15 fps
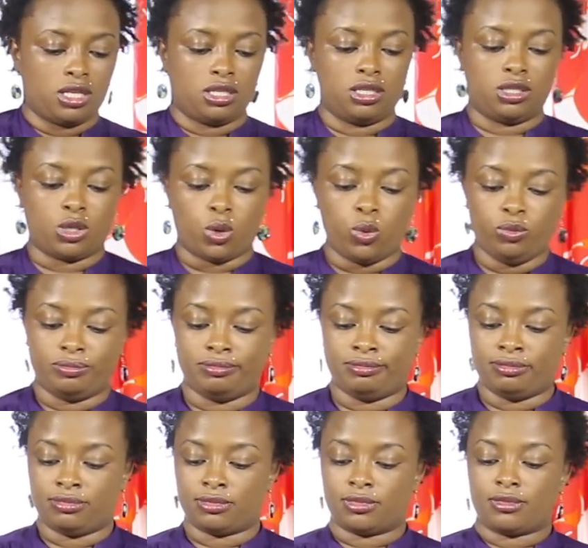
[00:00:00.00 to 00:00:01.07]
So
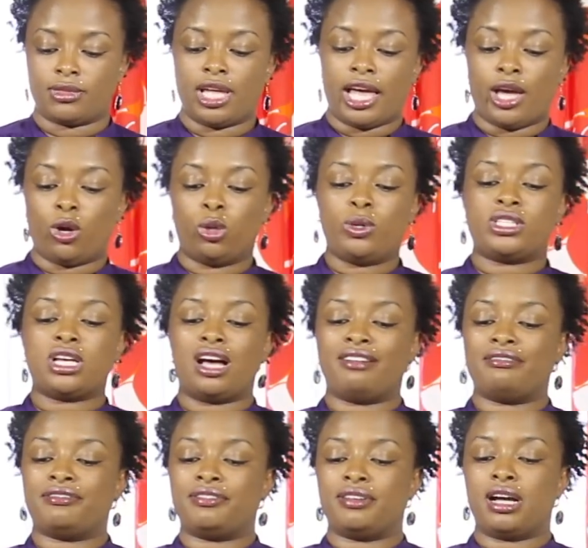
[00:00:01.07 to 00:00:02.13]
I always
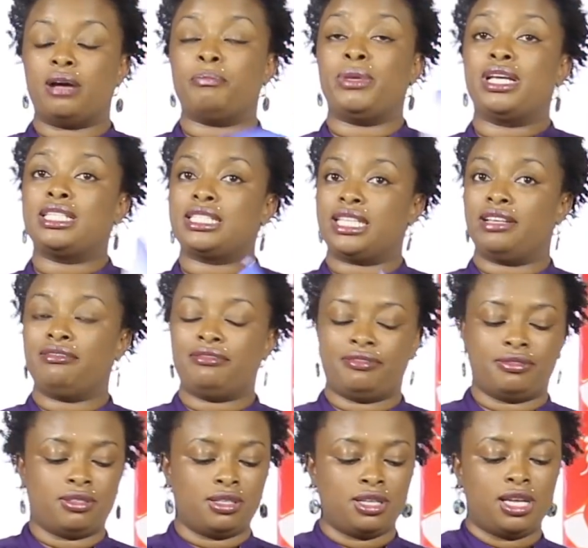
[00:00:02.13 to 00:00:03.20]
have a big sieve
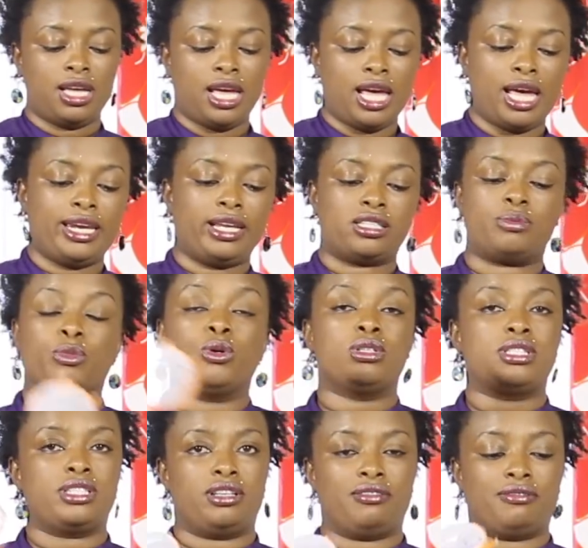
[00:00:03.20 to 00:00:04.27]
and a small
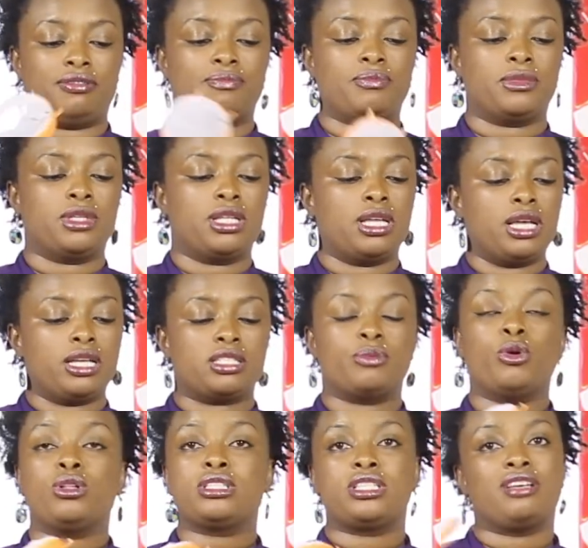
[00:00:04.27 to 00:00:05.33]
sieve.
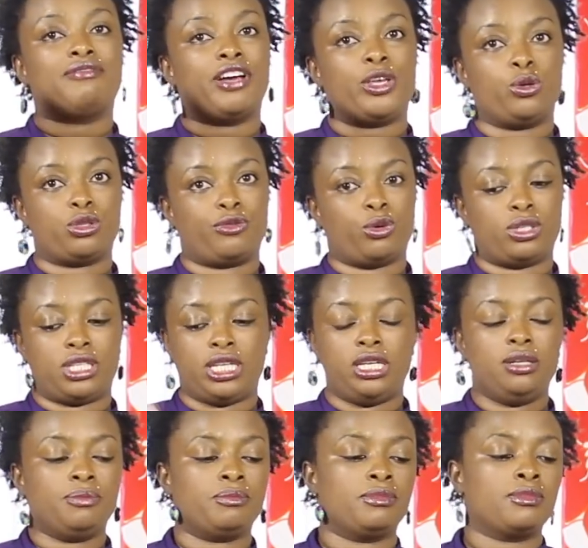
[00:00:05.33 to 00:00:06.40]
Small sieve I use for
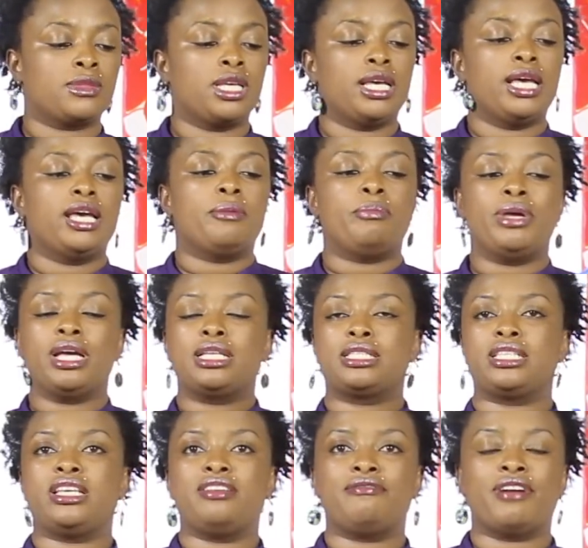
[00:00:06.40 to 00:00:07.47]
tea. Big
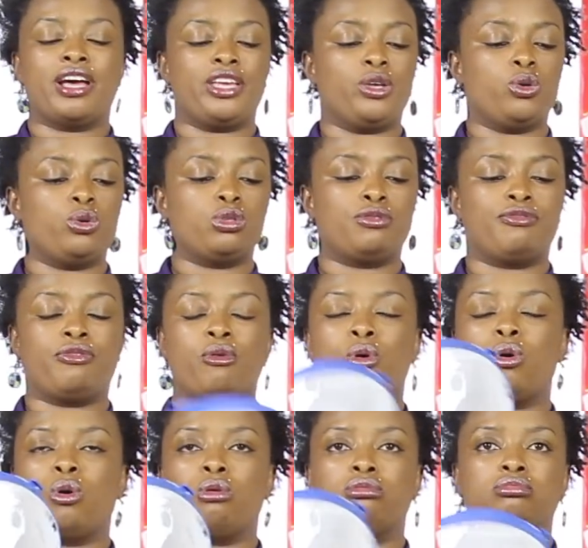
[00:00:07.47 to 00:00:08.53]
sieve I use
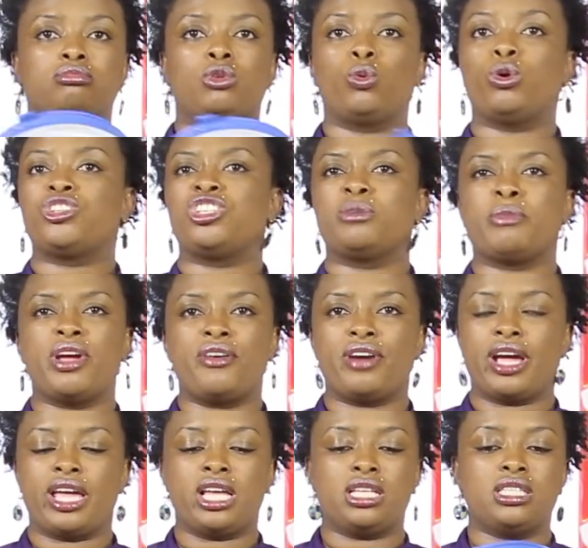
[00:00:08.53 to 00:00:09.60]
for washing my
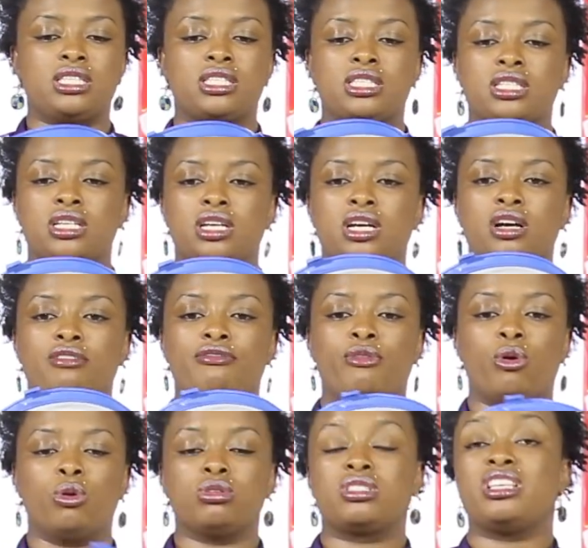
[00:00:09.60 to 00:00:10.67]
rice,
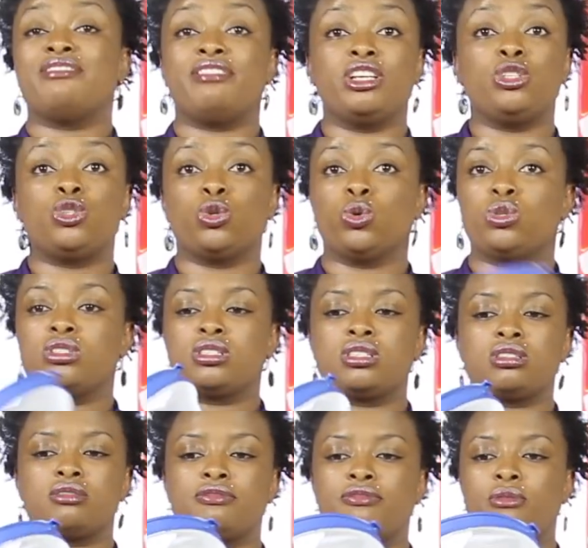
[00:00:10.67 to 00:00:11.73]
for sieving
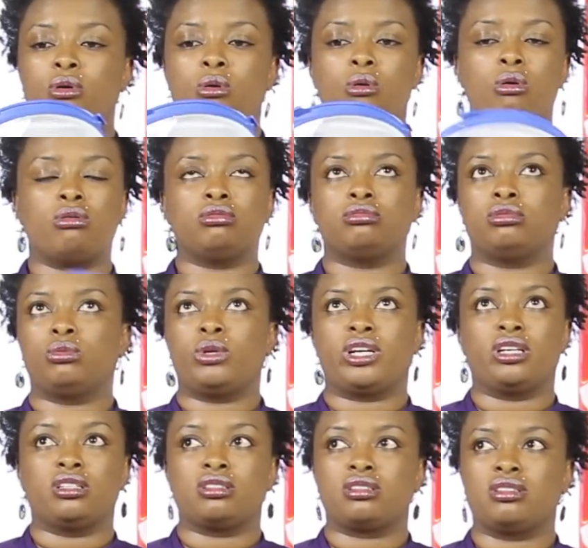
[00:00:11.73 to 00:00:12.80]
juice, for what
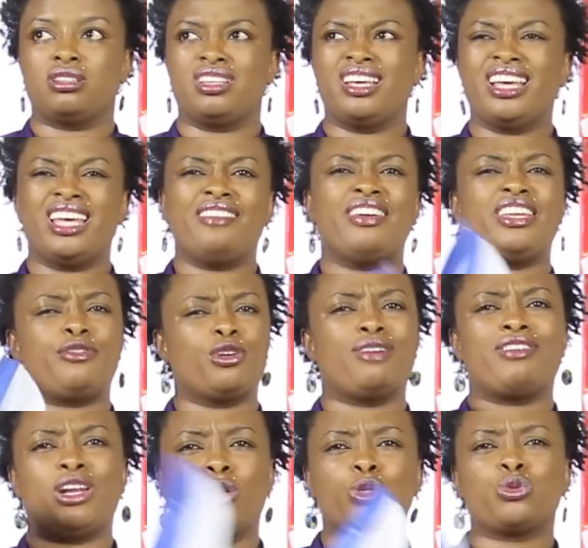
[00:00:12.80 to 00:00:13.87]
else? Even if you have
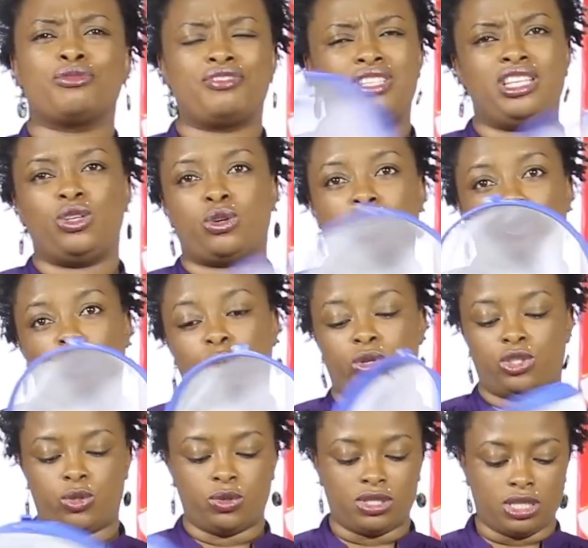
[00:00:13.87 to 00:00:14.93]
a lot of tea, you can
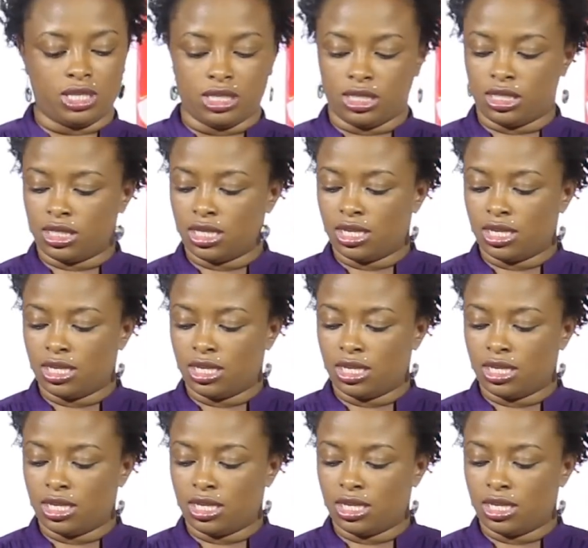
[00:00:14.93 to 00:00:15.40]
always use this.